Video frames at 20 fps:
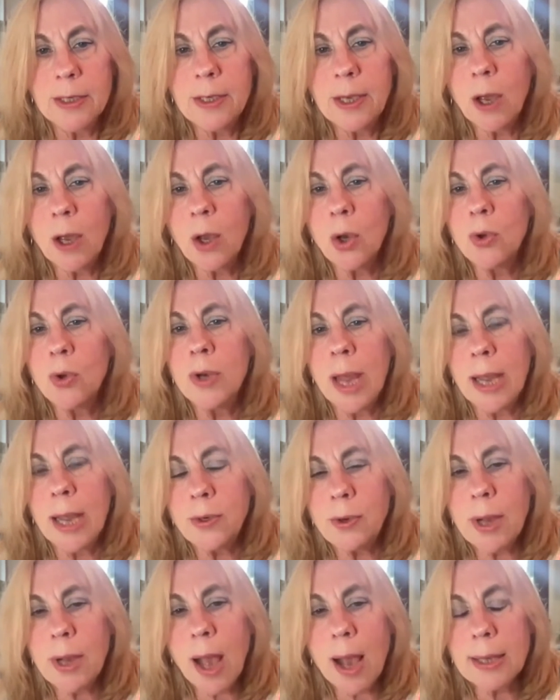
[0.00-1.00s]
So
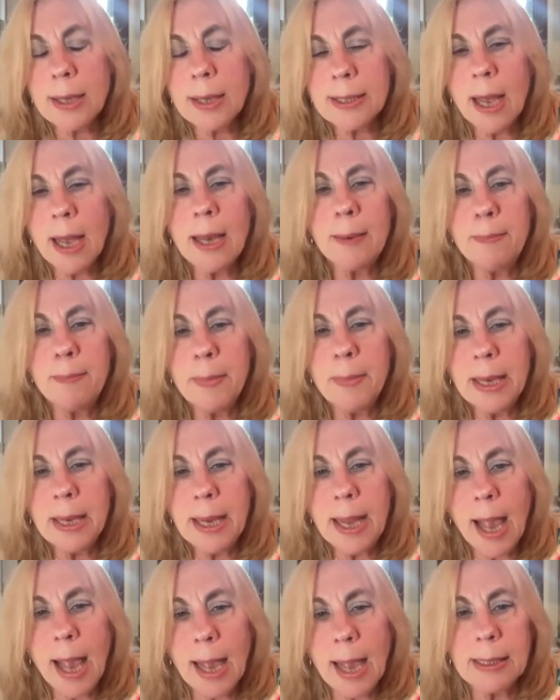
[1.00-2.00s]
nitric oxide
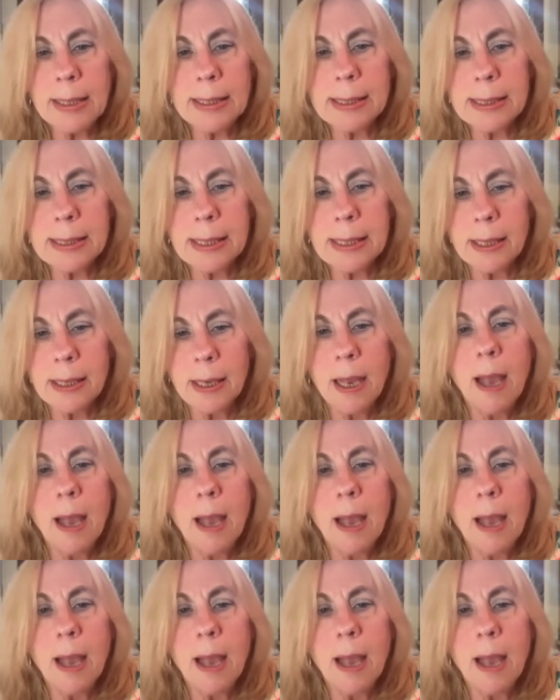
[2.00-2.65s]
mediates